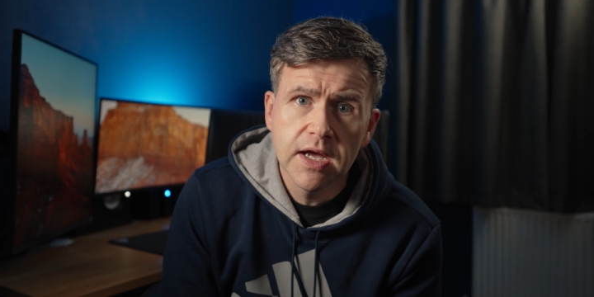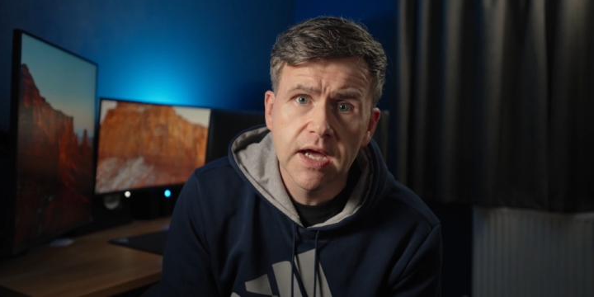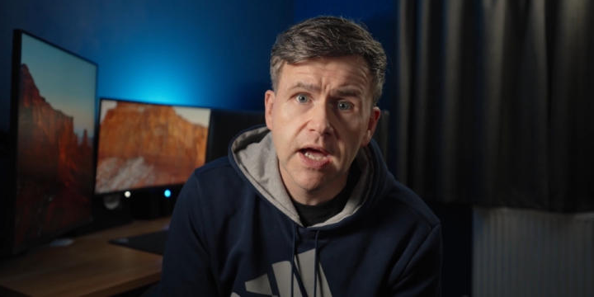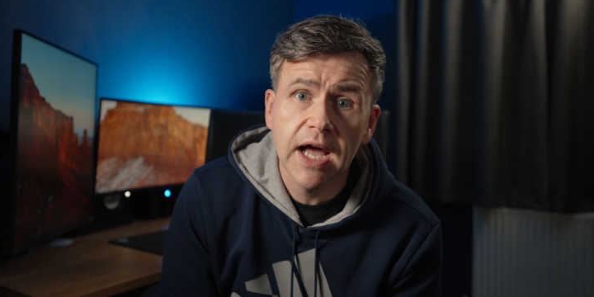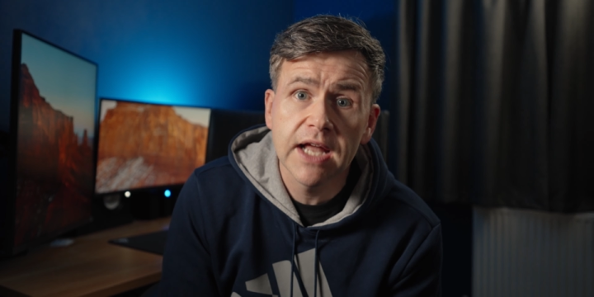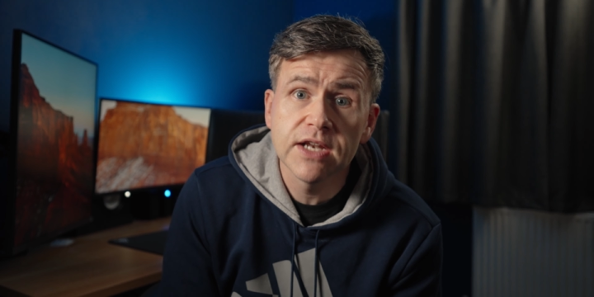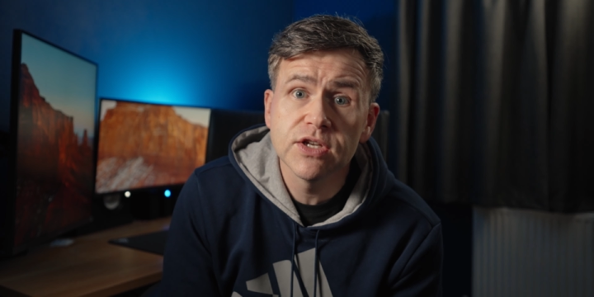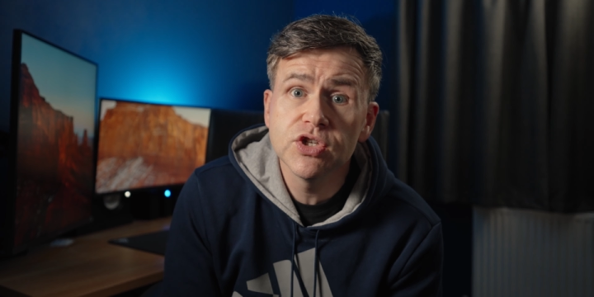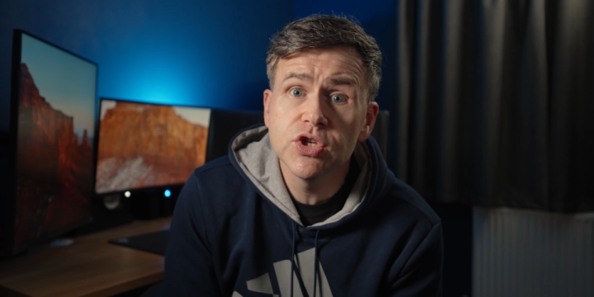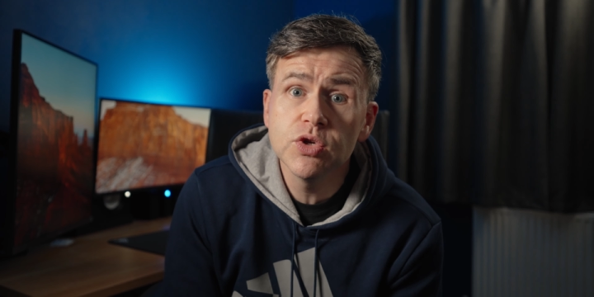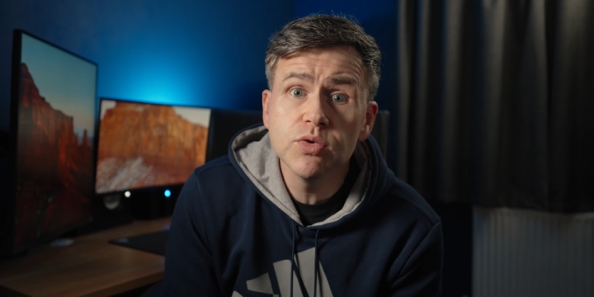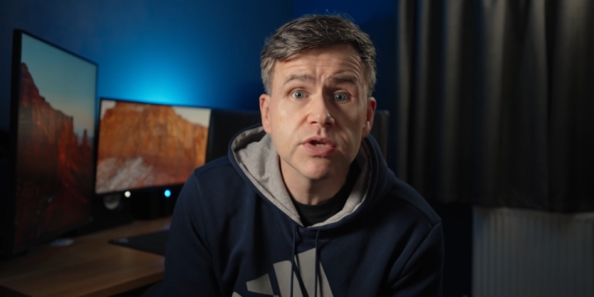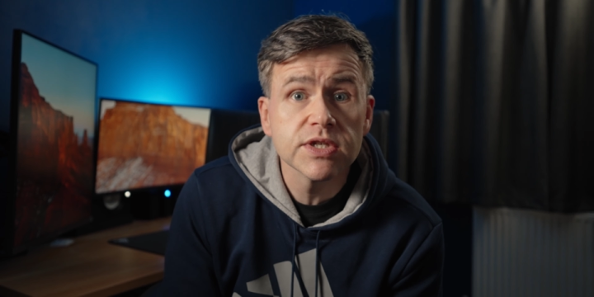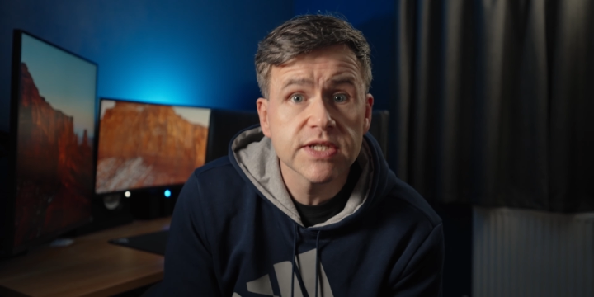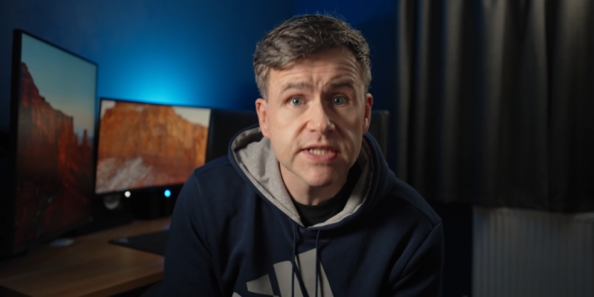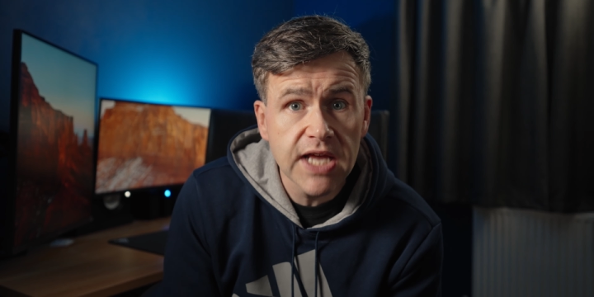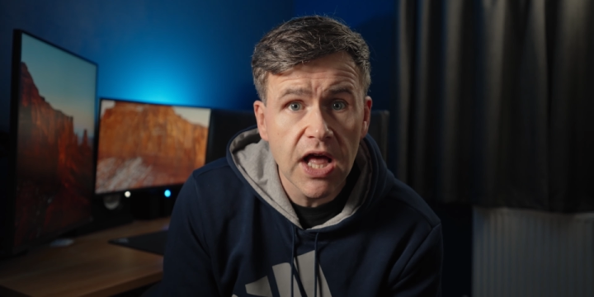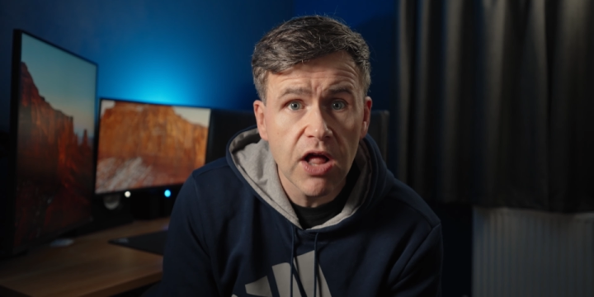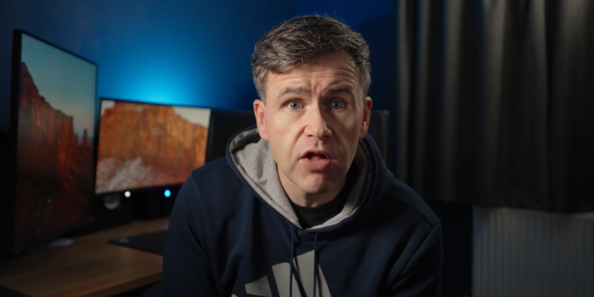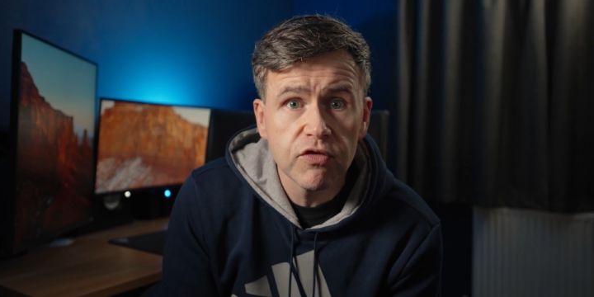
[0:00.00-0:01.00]
and you
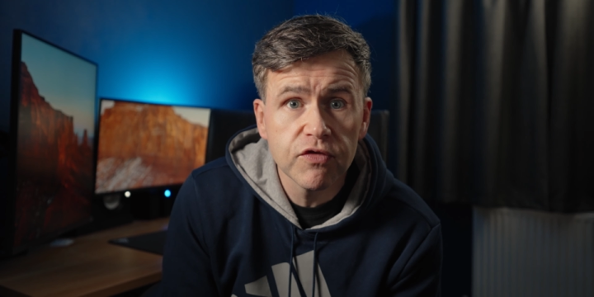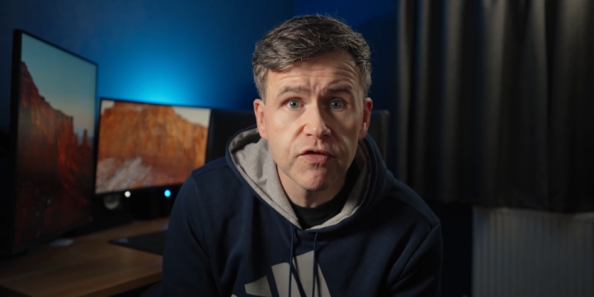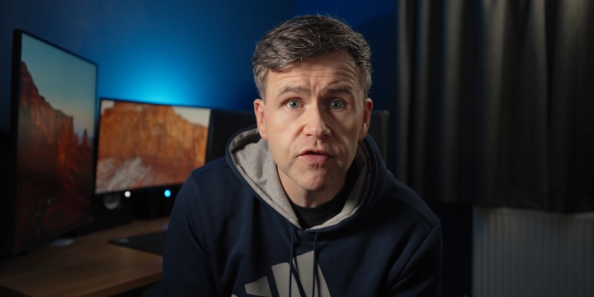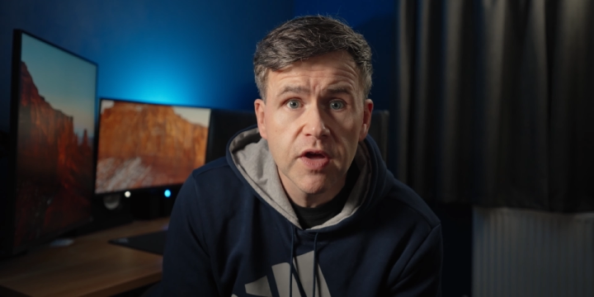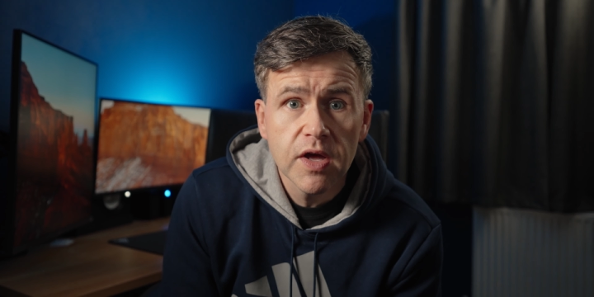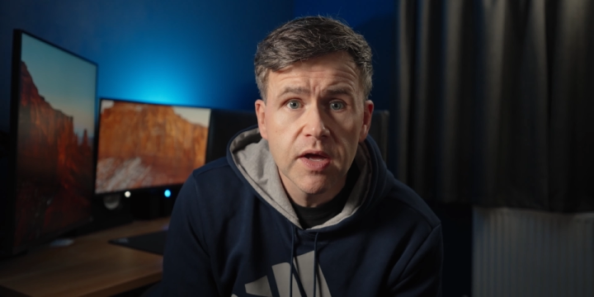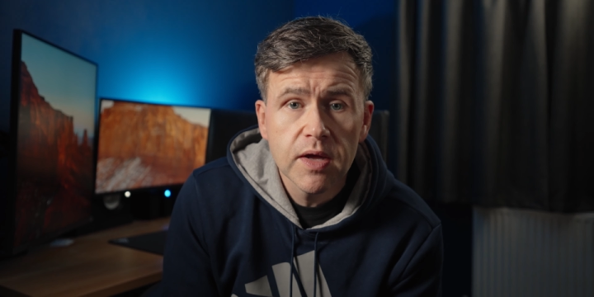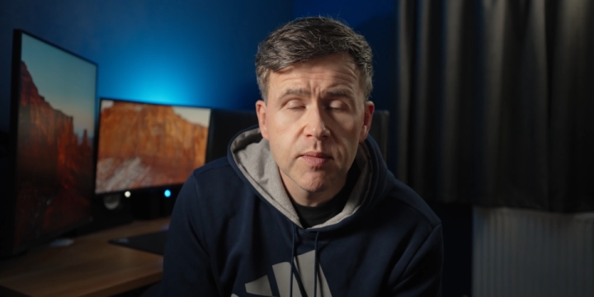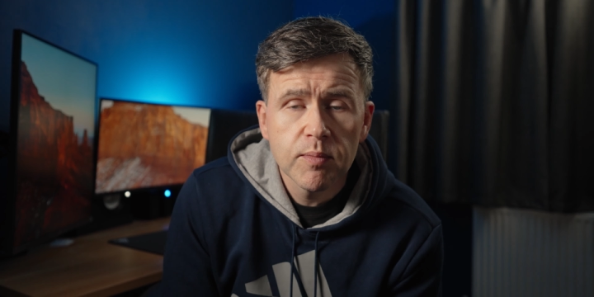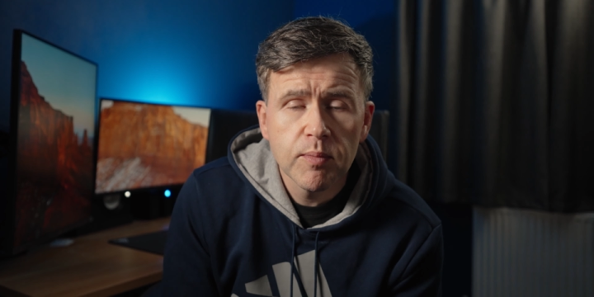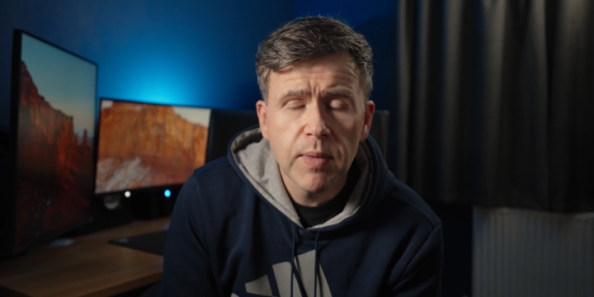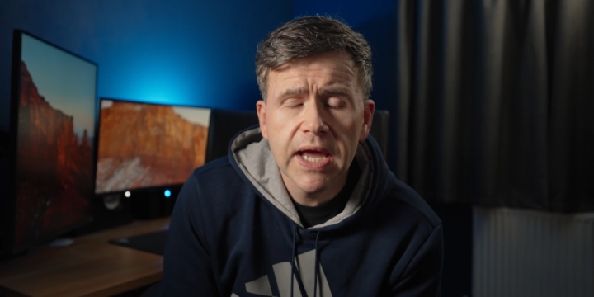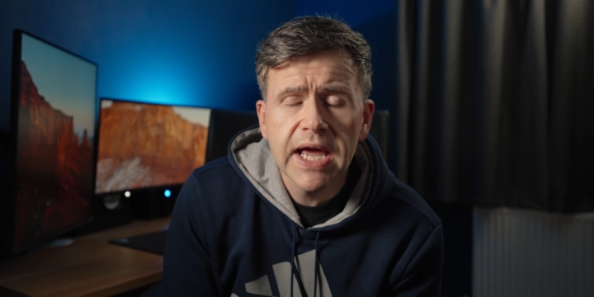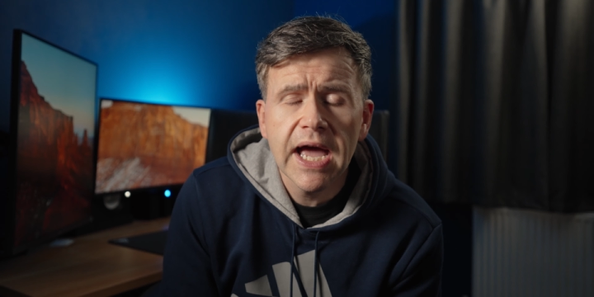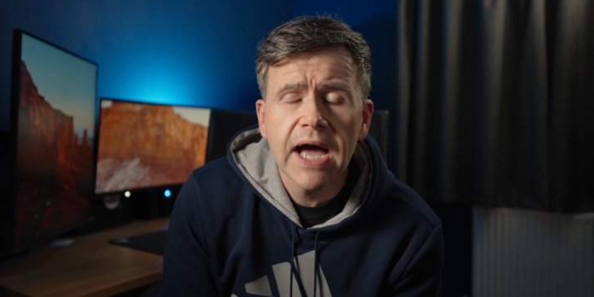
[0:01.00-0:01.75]
yourself may